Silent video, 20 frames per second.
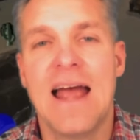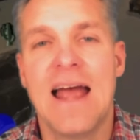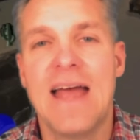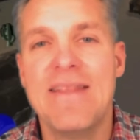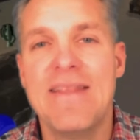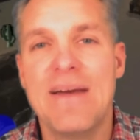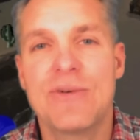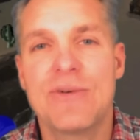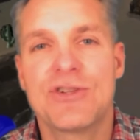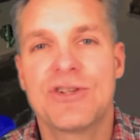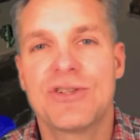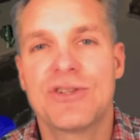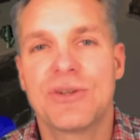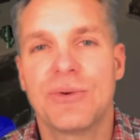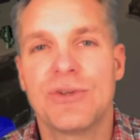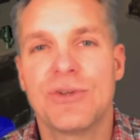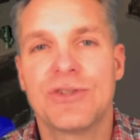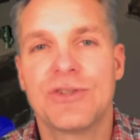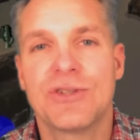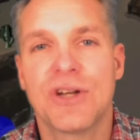And that was just
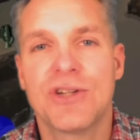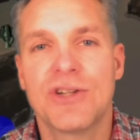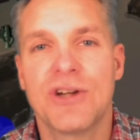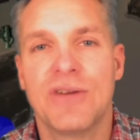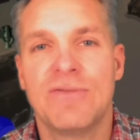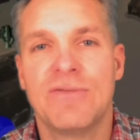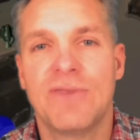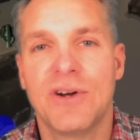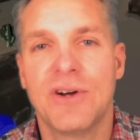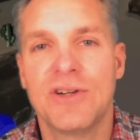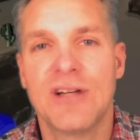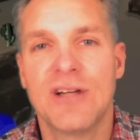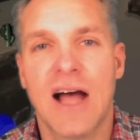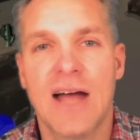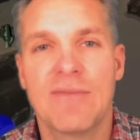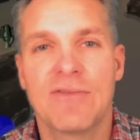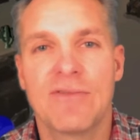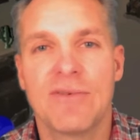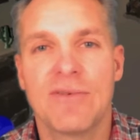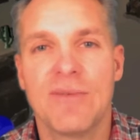always such a fun
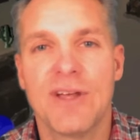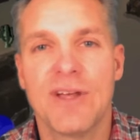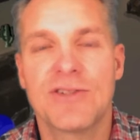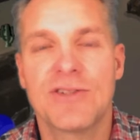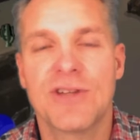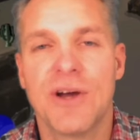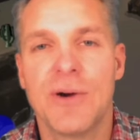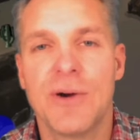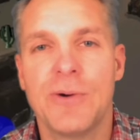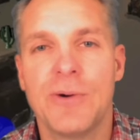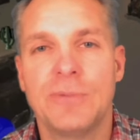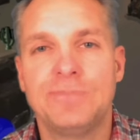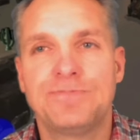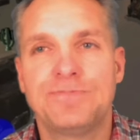time for me. So,